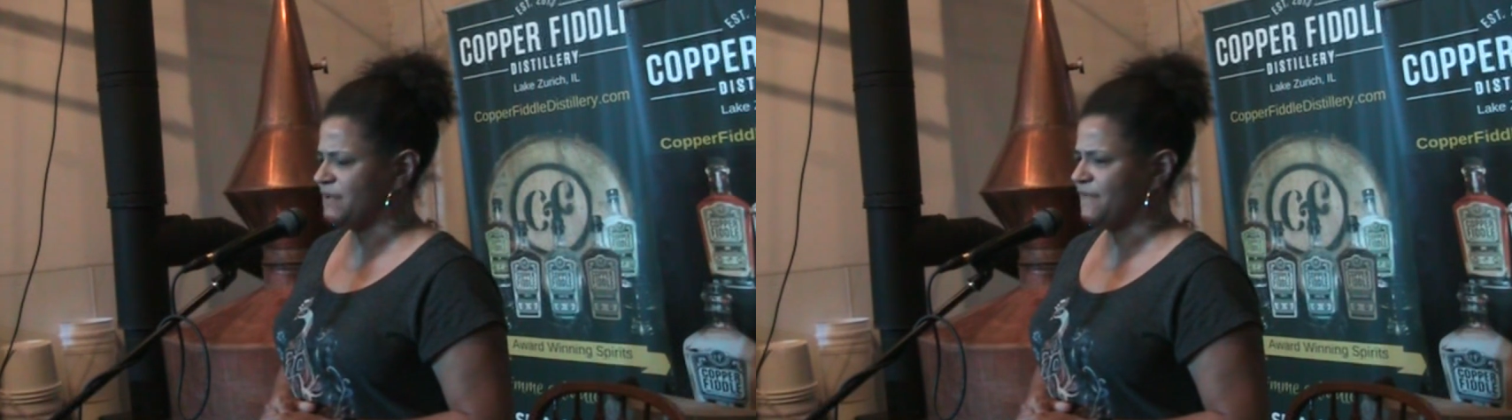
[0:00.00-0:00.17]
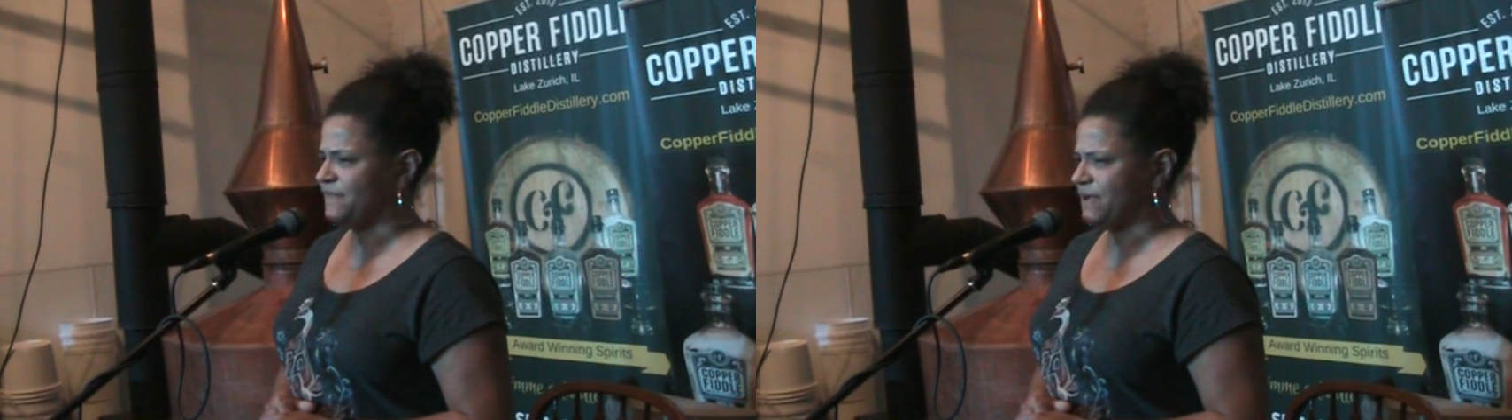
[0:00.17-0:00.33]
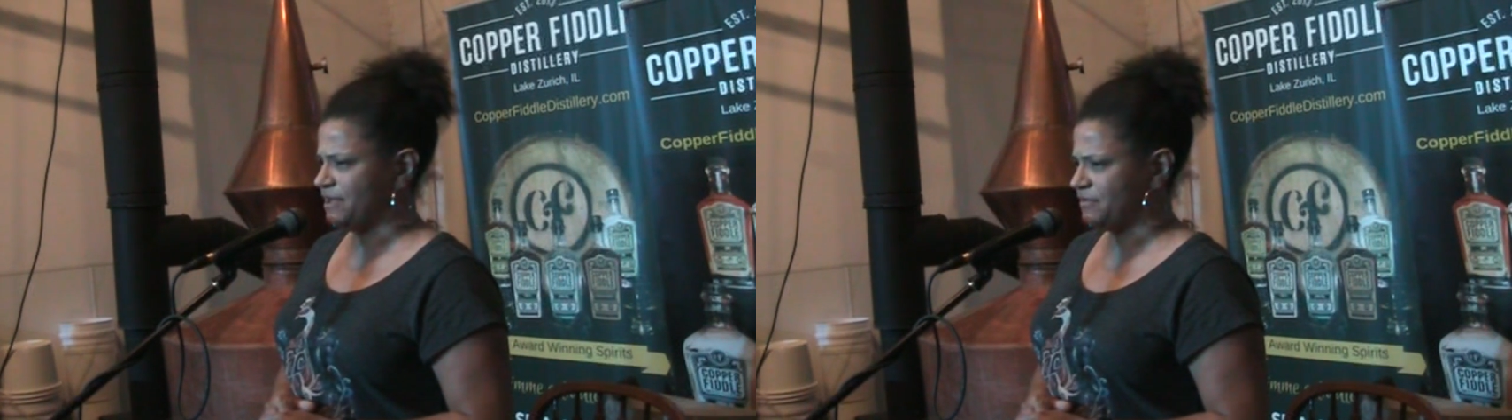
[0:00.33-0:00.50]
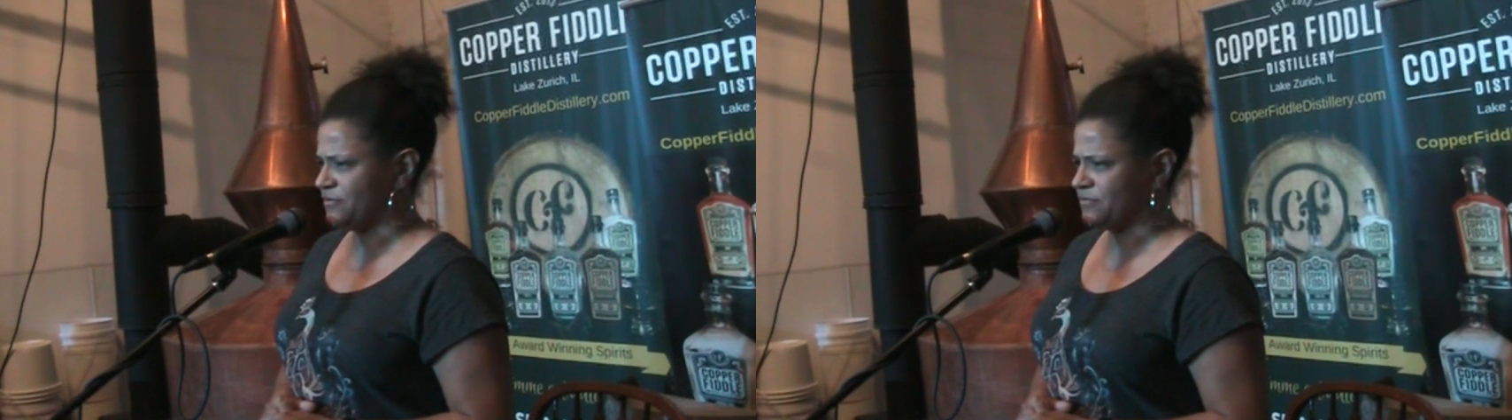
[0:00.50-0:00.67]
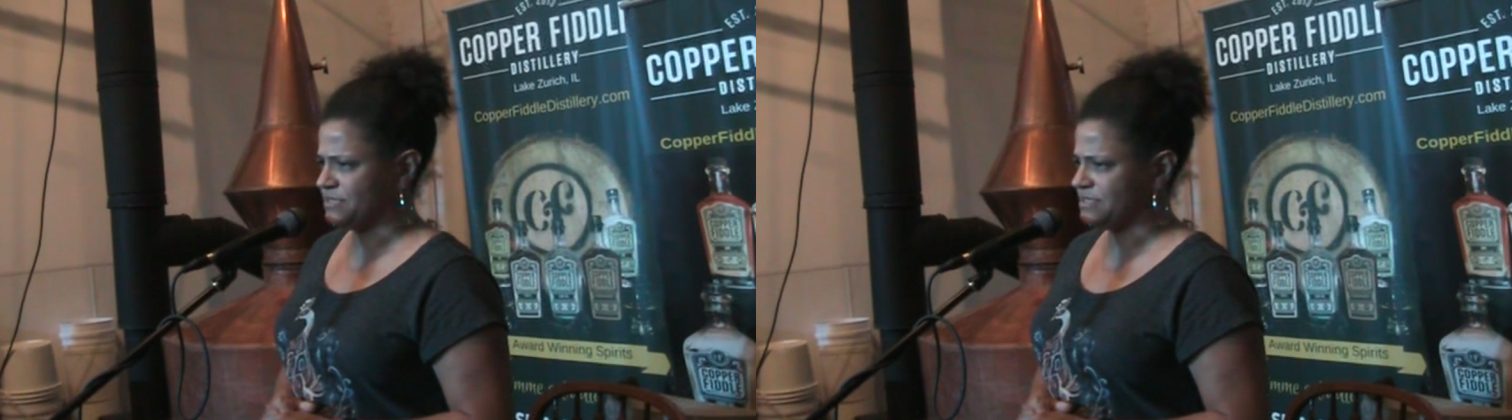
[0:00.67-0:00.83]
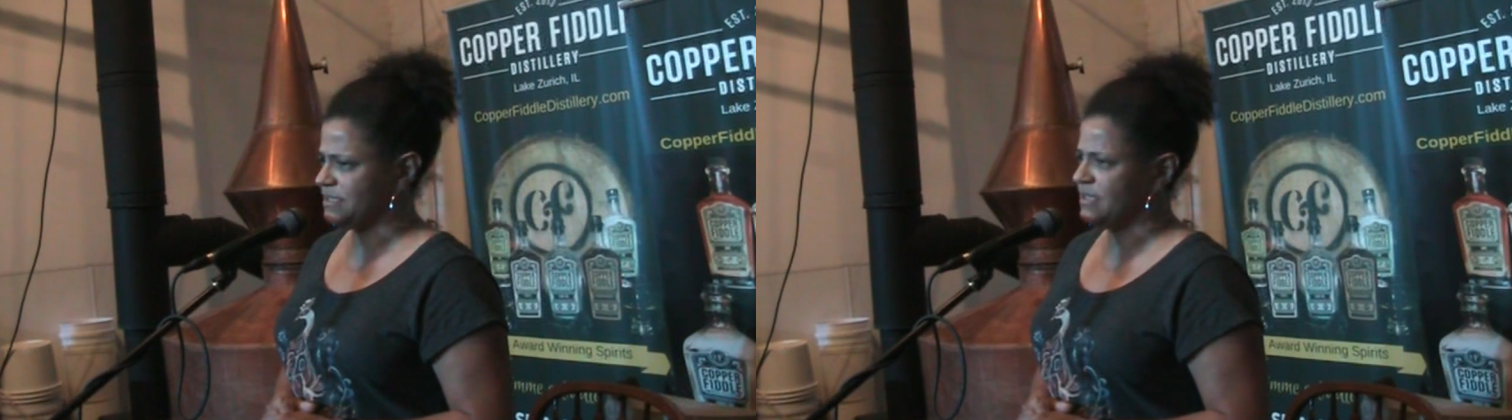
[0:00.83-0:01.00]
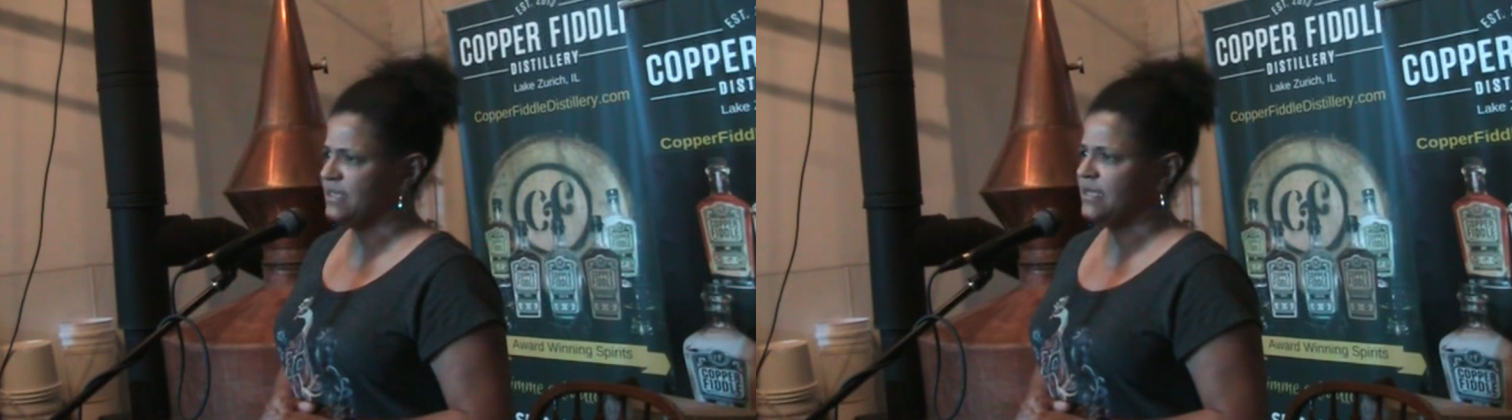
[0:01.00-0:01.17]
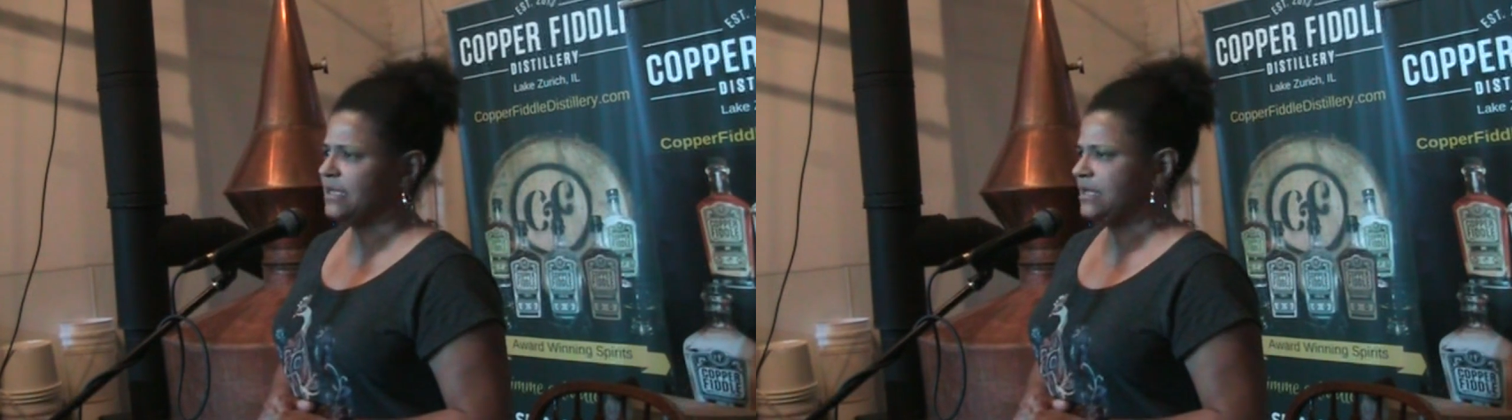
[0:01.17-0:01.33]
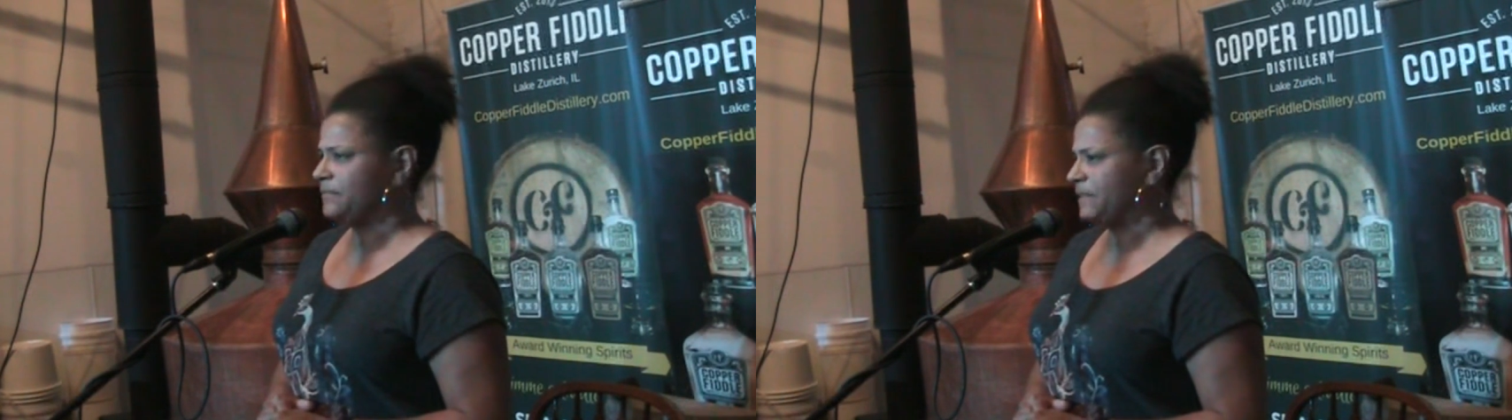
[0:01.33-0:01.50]
My father was
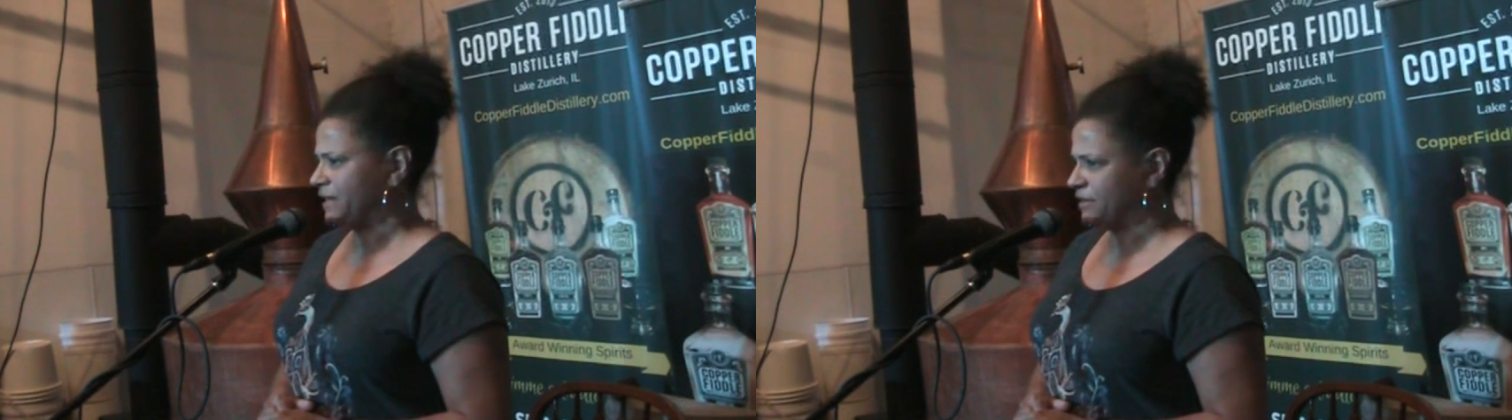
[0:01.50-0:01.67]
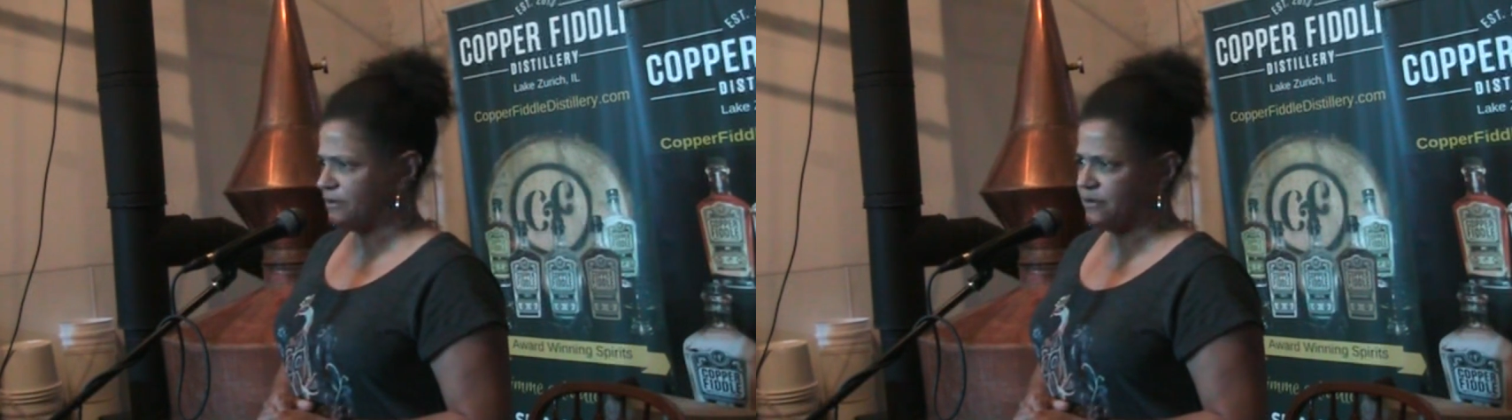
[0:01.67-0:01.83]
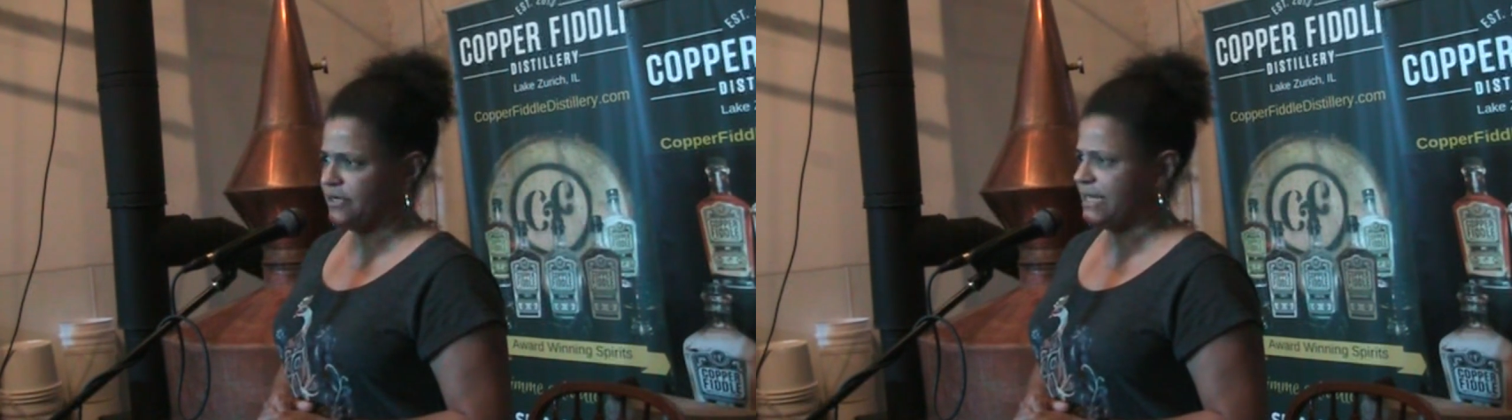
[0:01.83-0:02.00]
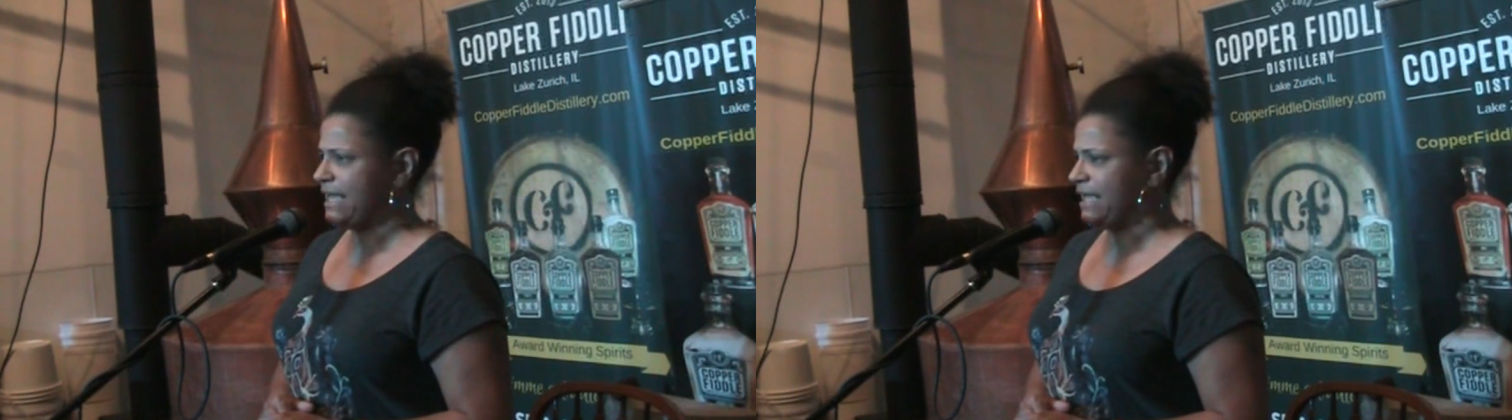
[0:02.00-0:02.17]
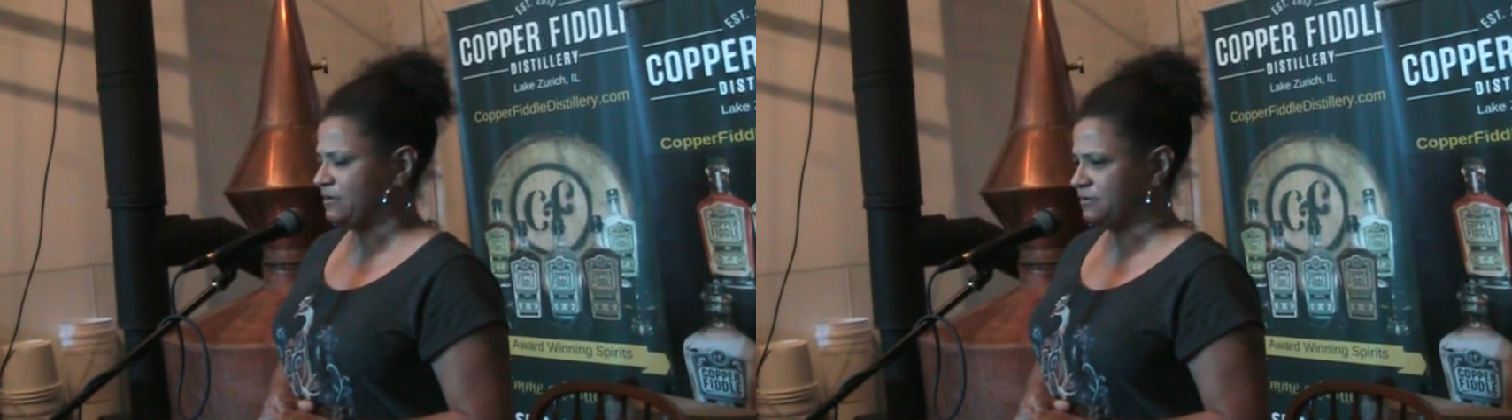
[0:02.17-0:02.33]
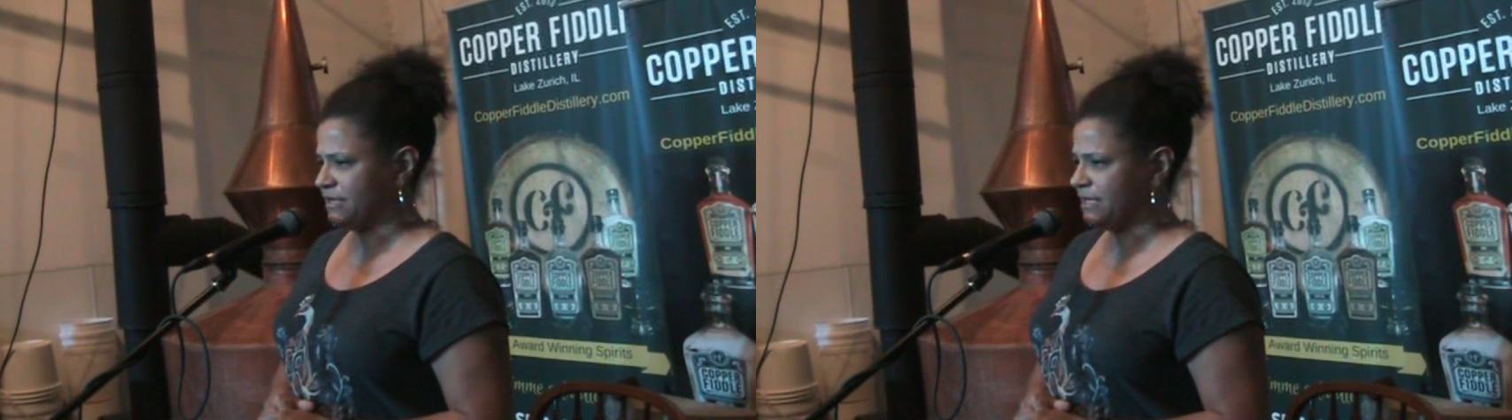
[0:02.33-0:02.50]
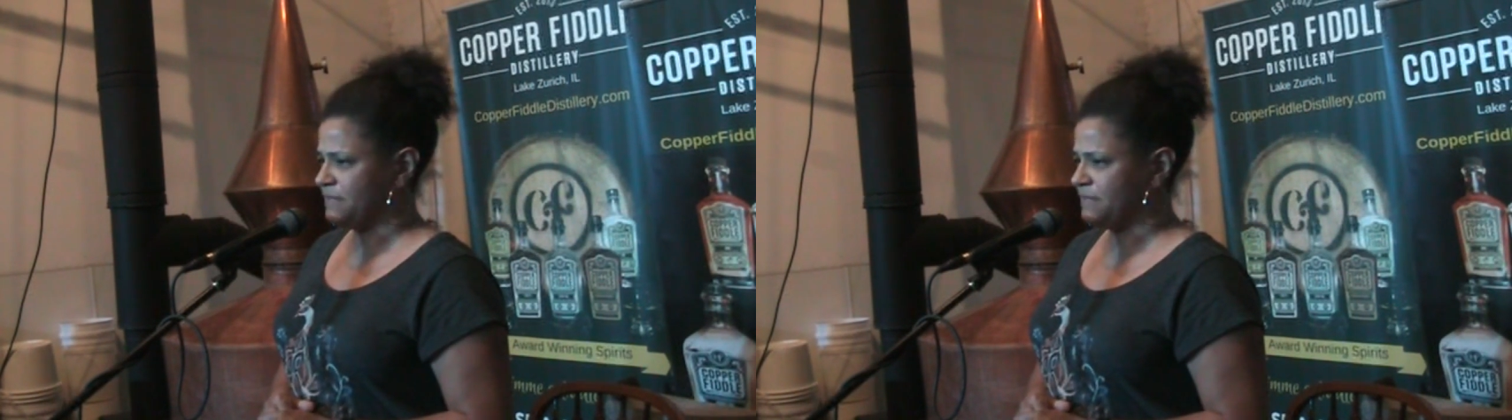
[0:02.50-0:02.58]
bitter and angry.